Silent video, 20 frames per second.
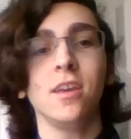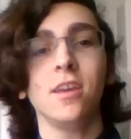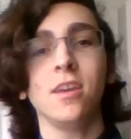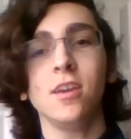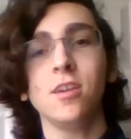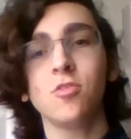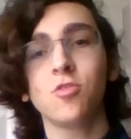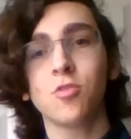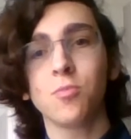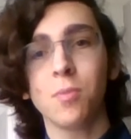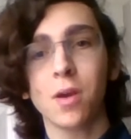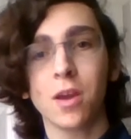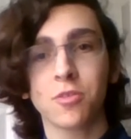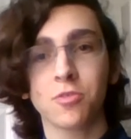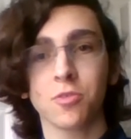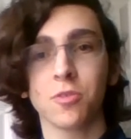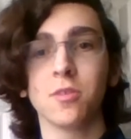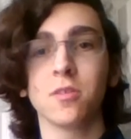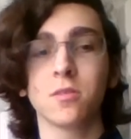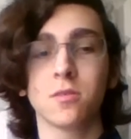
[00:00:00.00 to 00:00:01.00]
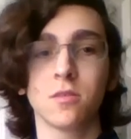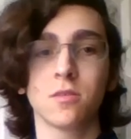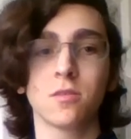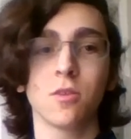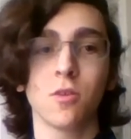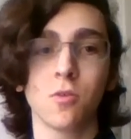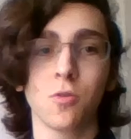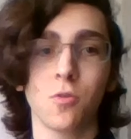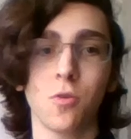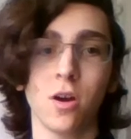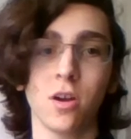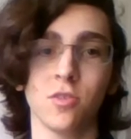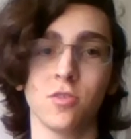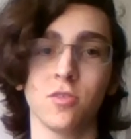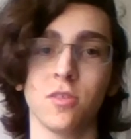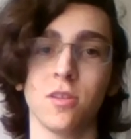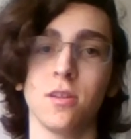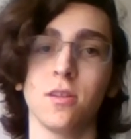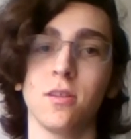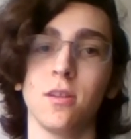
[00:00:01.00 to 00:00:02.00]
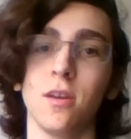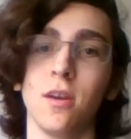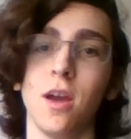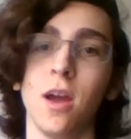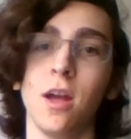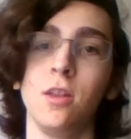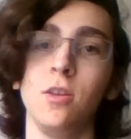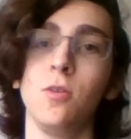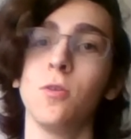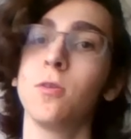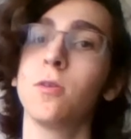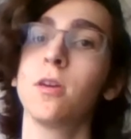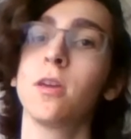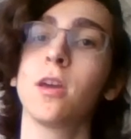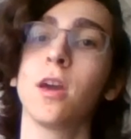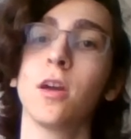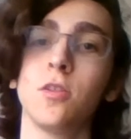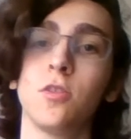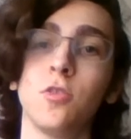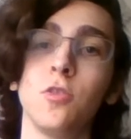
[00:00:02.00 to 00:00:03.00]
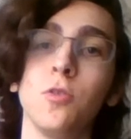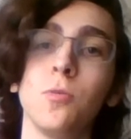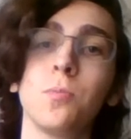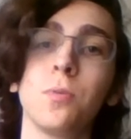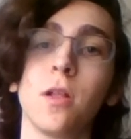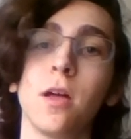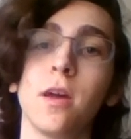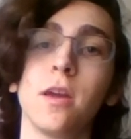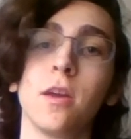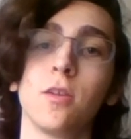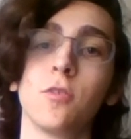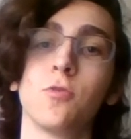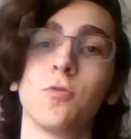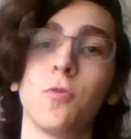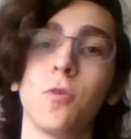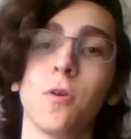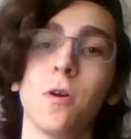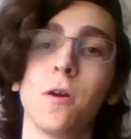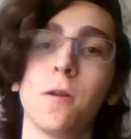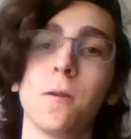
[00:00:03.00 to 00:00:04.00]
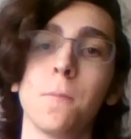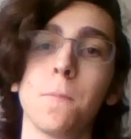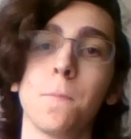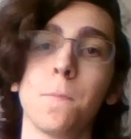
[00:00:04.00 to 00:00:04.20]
Each measure is its own question, and you only get 2 playings for it.